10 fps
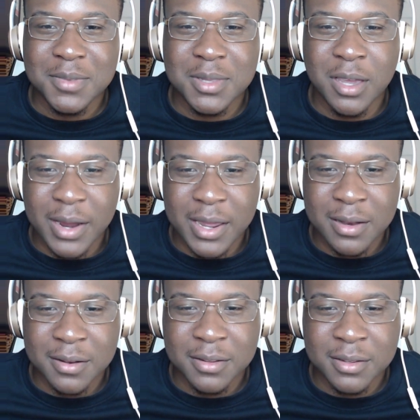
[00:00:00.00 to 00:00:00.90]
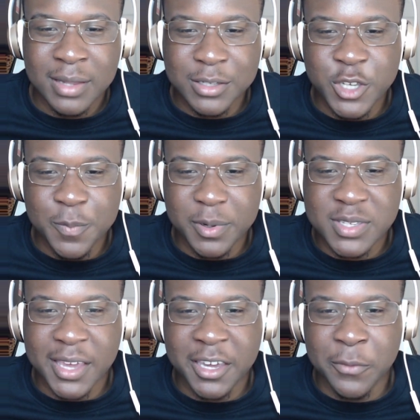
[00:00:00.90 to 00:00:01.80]
Alright, now super
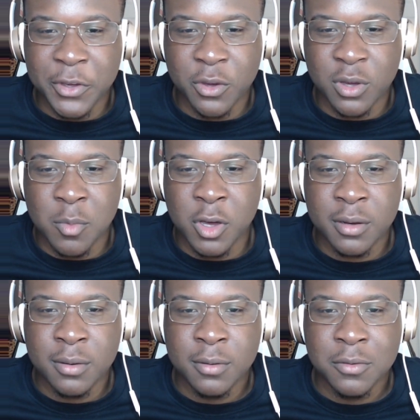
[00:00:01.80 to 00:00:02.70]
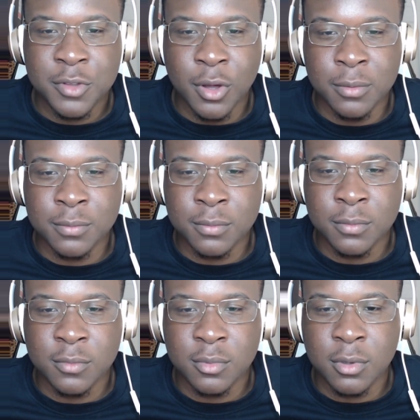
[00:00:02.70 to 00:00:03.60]
attack, here we go, come on. Don't,
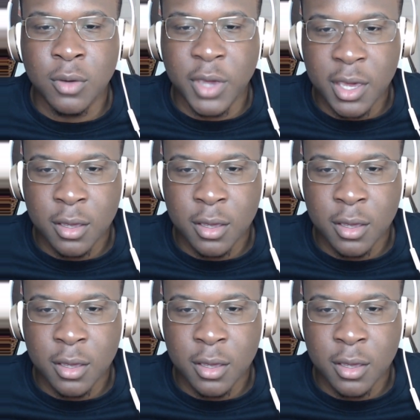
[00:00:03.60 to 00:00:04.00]
okay.